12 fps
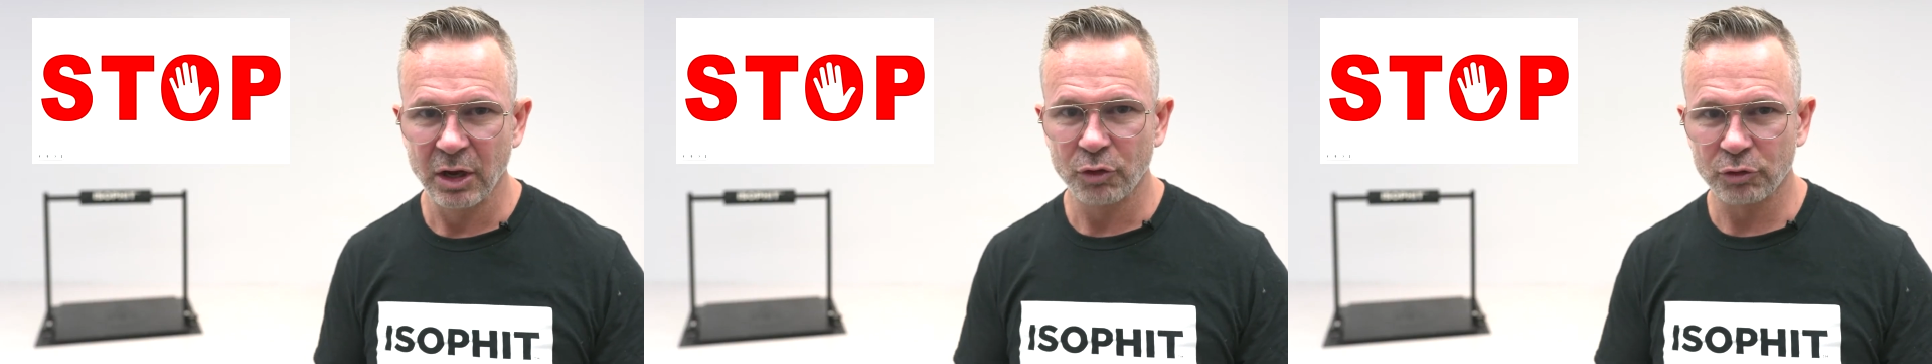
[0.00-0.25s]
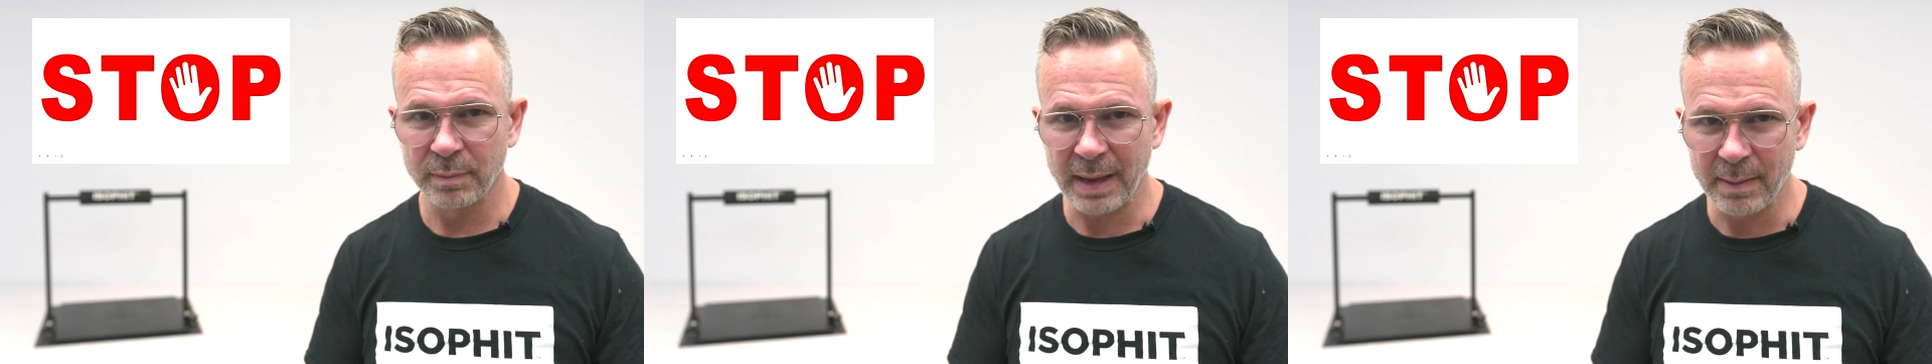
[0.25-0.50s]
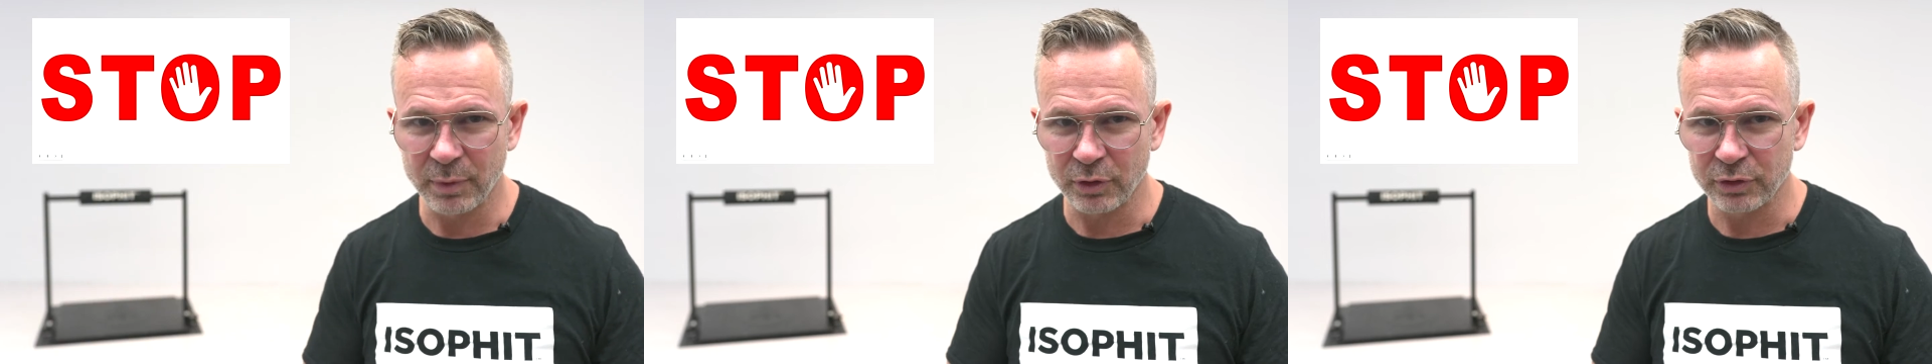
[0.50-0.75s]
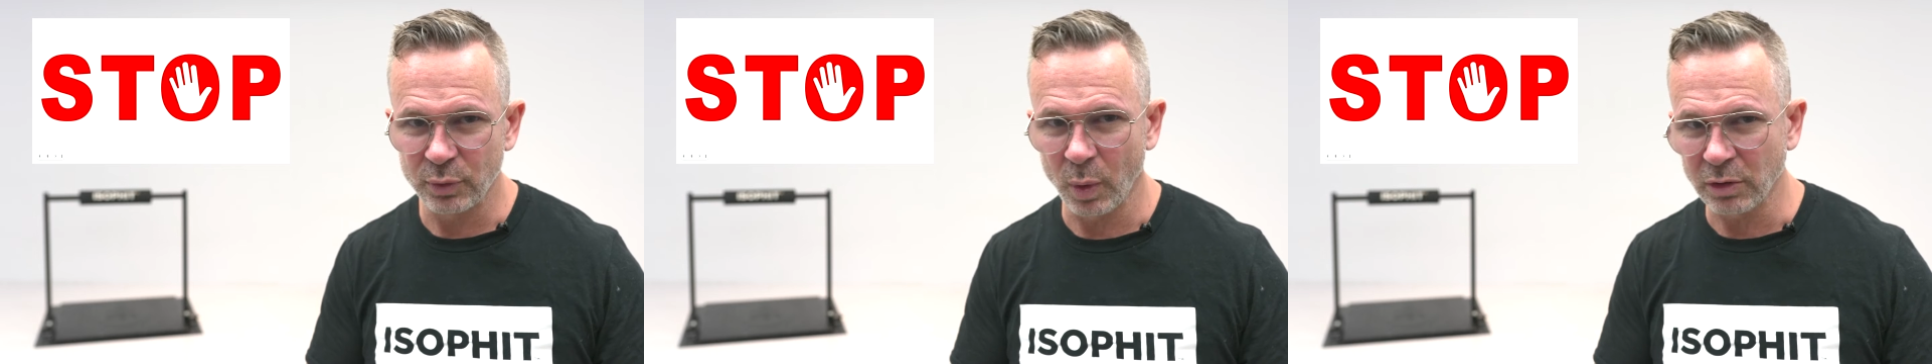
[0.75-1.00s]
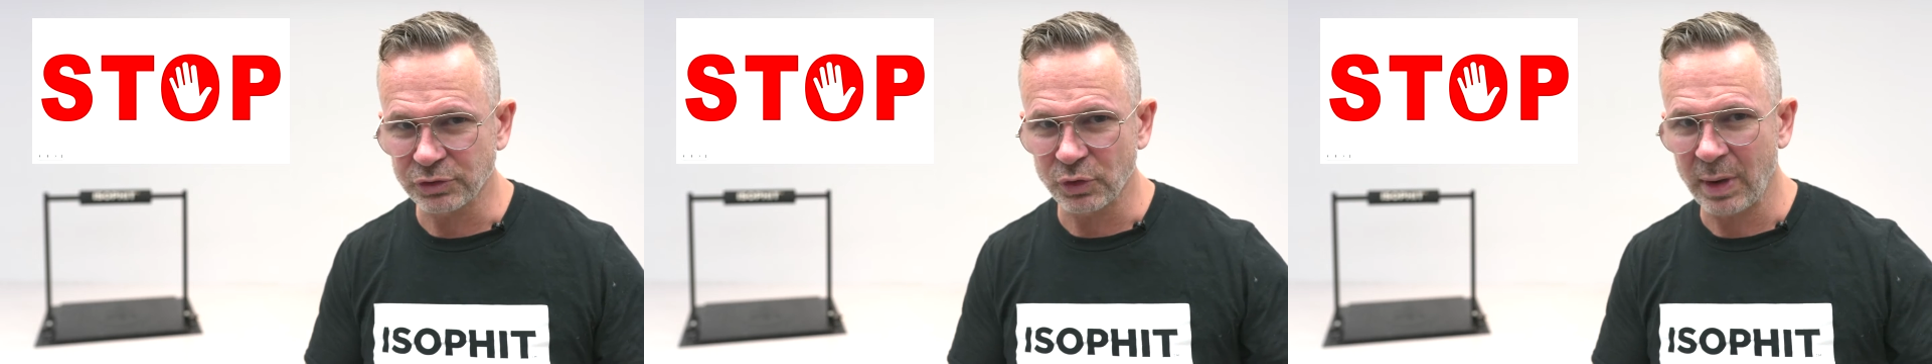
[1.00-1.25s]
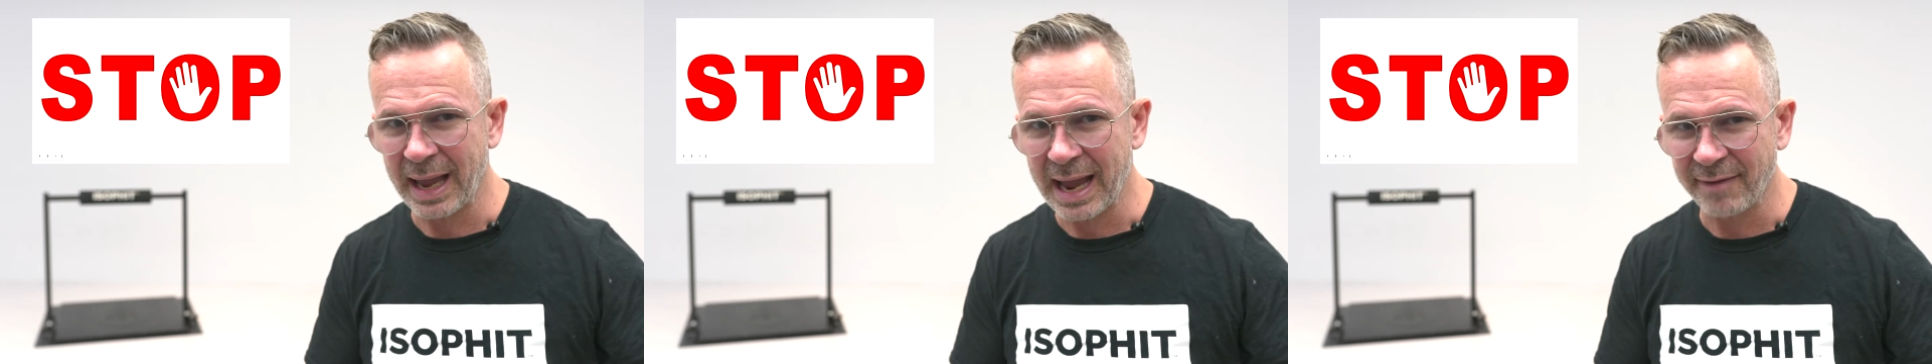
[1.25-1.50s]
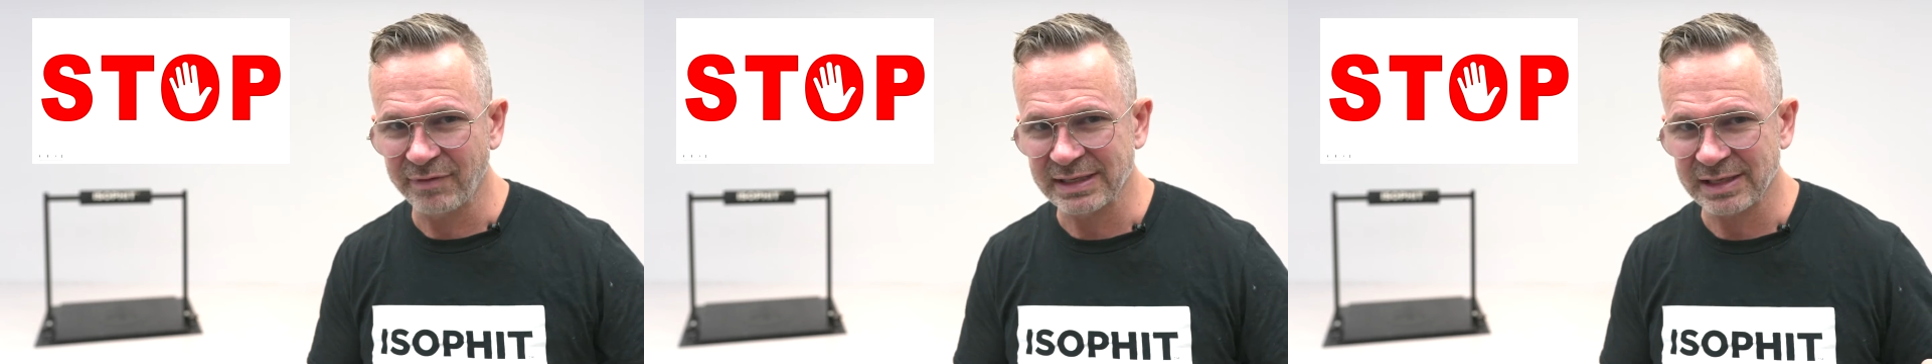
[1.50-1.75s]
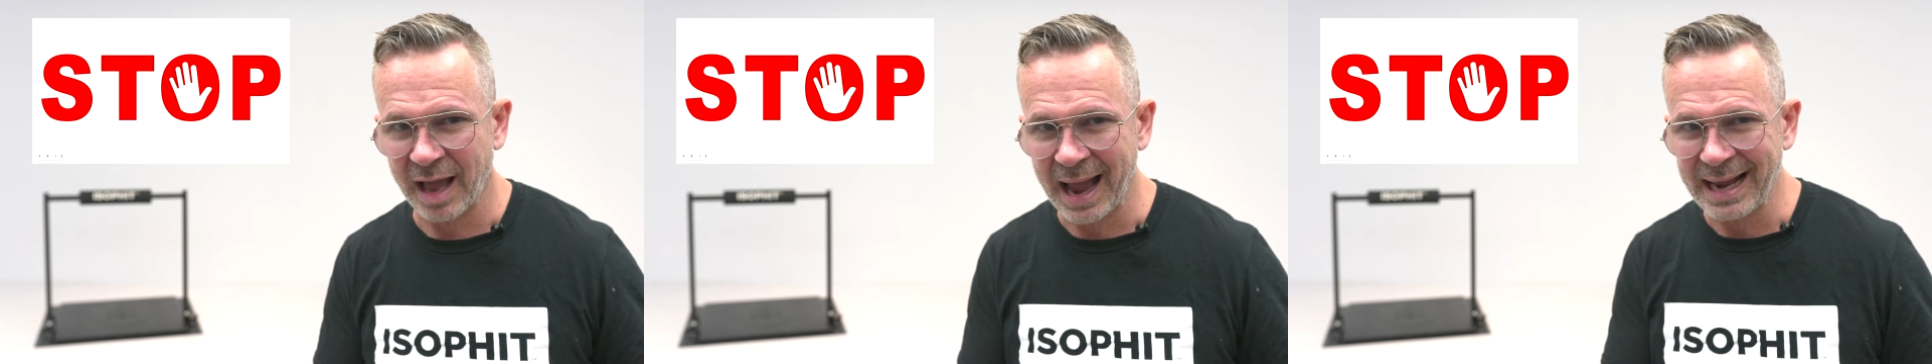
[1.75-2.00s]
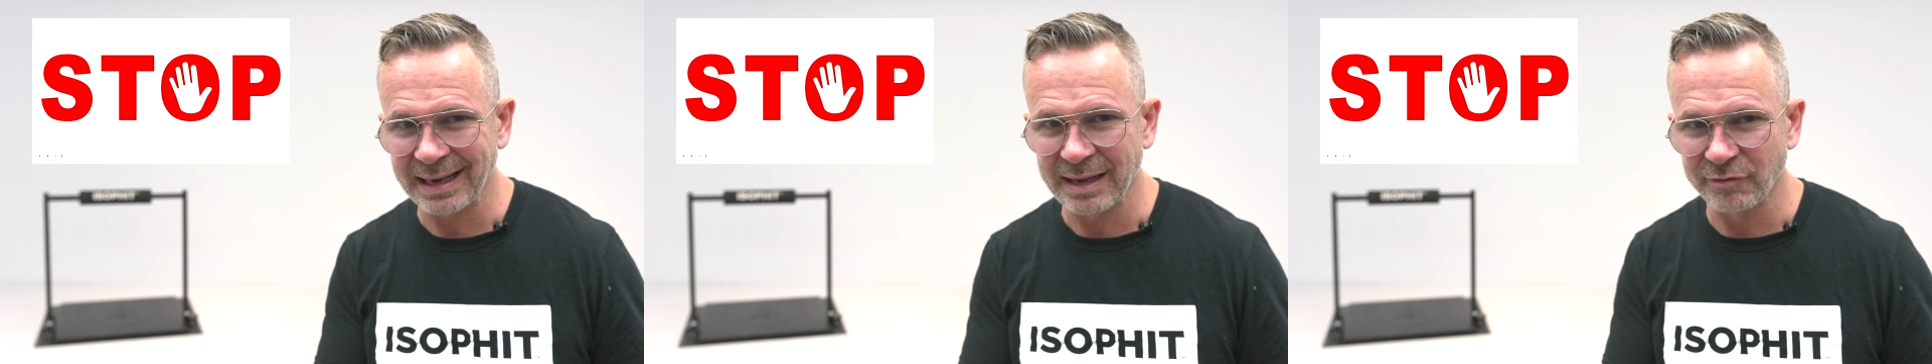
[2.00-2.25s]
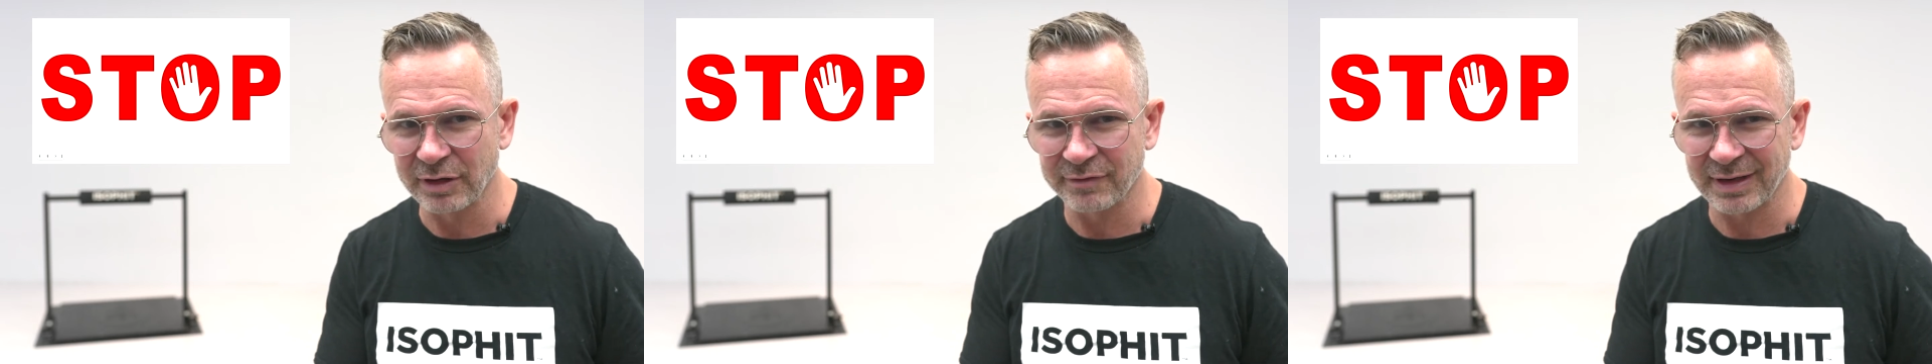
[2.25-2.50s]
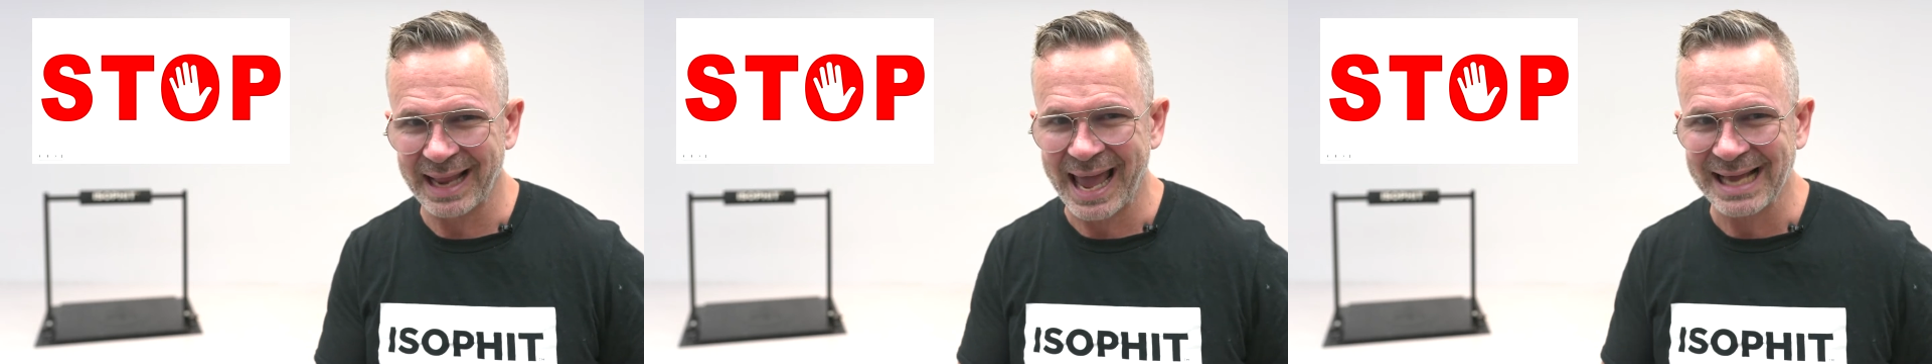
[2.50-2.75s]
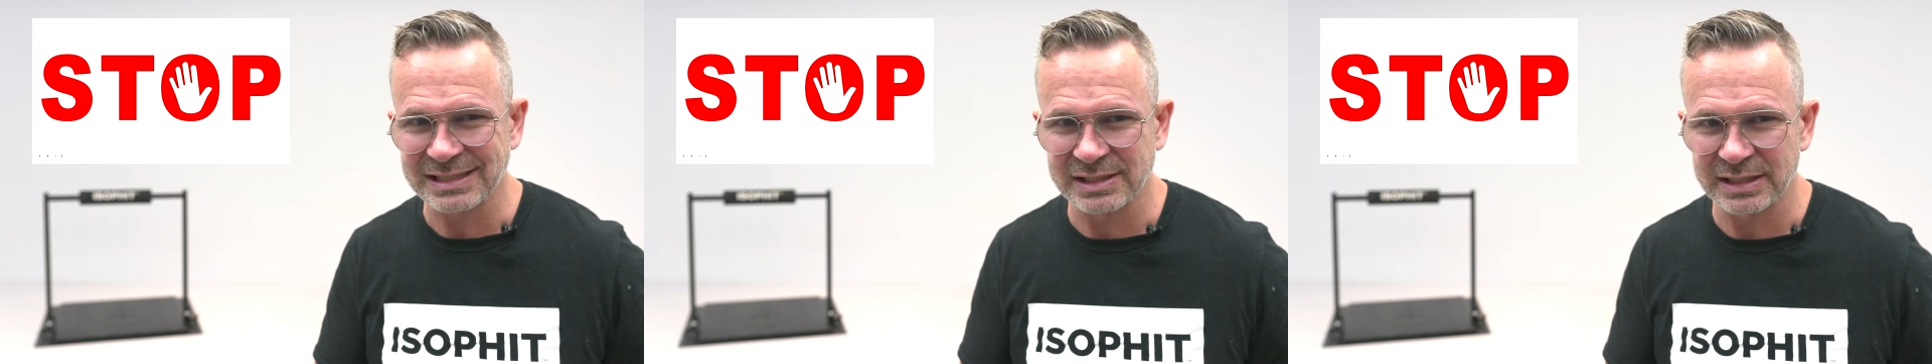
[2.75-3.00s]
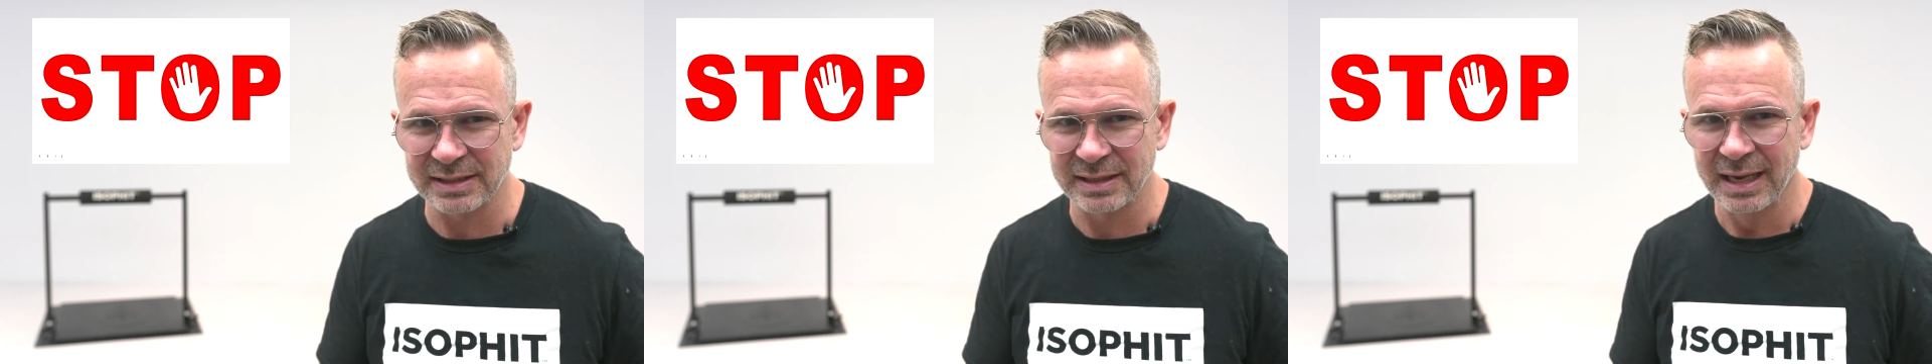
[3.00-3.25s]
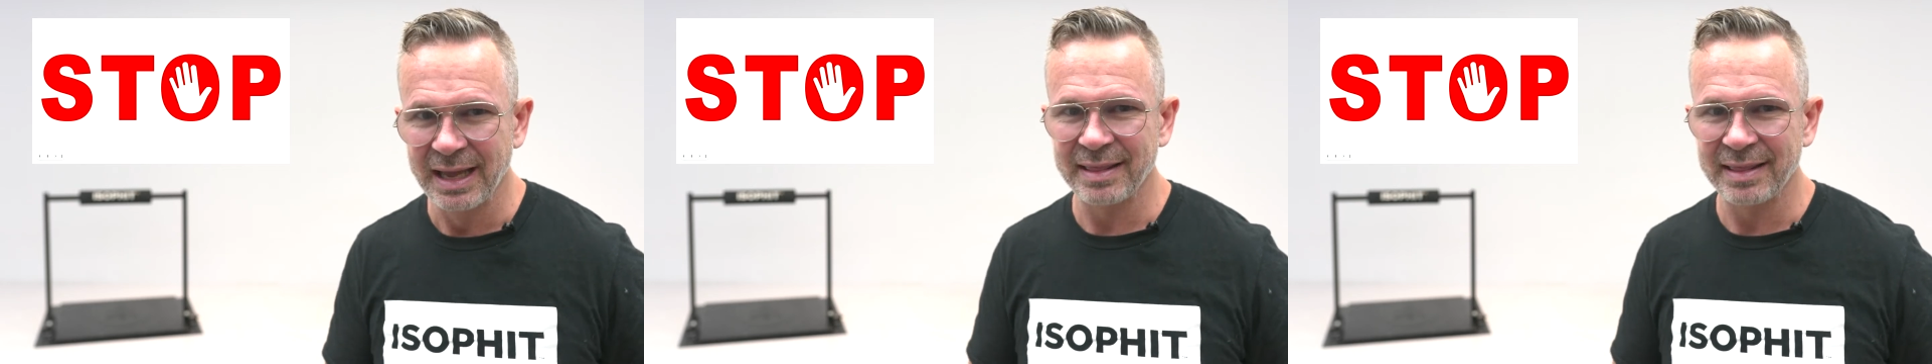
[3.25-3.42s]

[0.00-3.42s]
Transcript: remember, you also have this high level of elastin